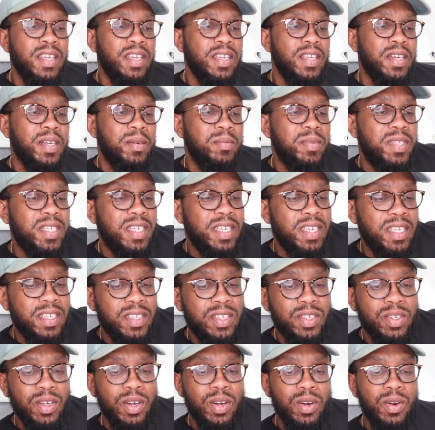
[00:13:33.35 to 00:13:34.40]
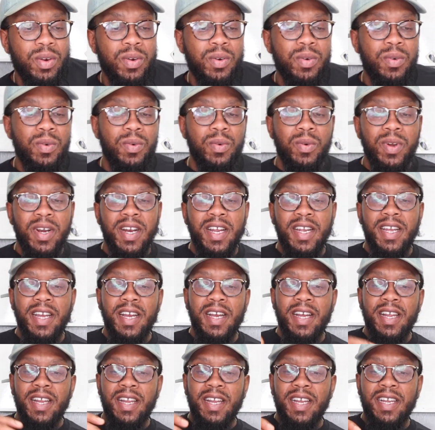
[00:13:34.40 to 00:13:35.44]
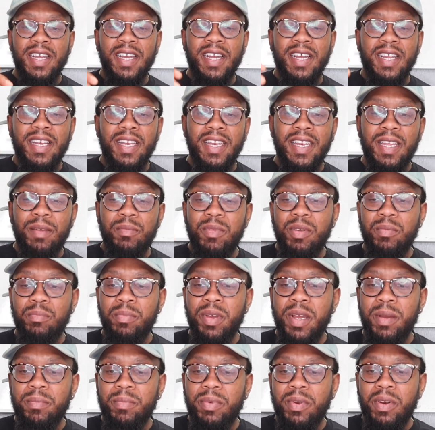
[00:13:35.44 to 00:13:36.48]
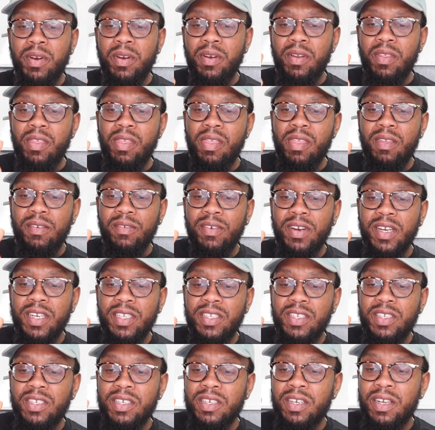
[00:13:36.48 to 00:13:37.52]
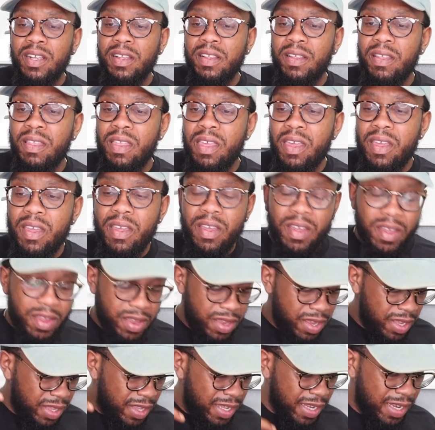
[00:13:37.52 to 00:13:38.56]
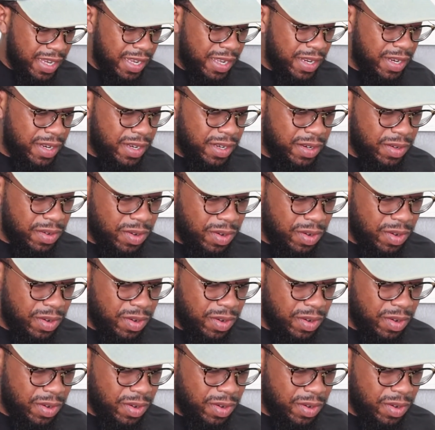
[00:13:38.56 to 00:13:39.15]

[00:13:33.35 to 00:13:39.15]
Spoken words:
You know what I'm saying? So what I got? I got lemon pepper, right, chill. Then